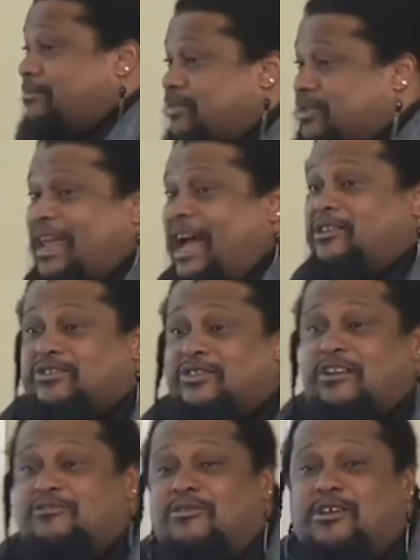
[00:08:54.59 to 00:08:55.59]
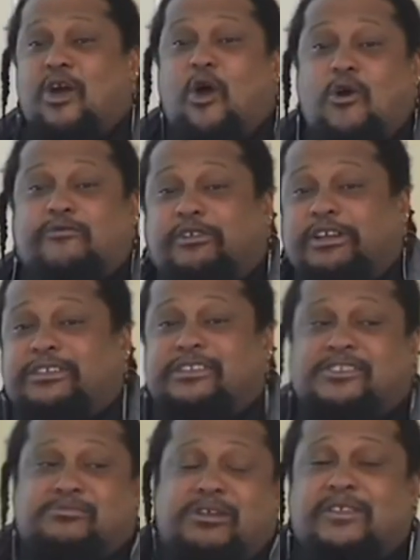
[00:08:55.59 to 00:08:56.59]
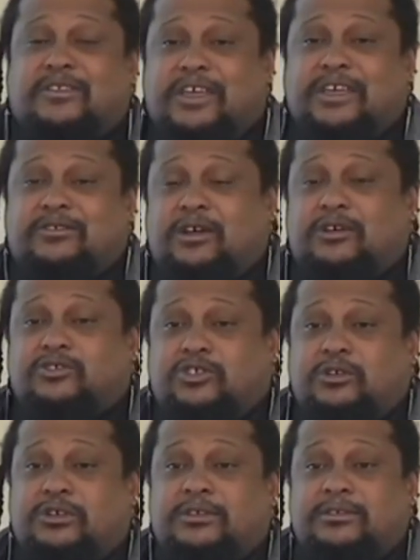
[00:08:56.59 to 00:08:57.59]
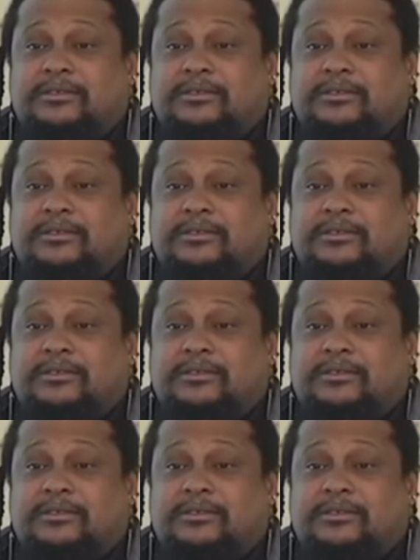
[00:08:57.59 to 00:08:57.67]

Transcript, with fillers: so now you start growing ovaries and some other things that I'll show you,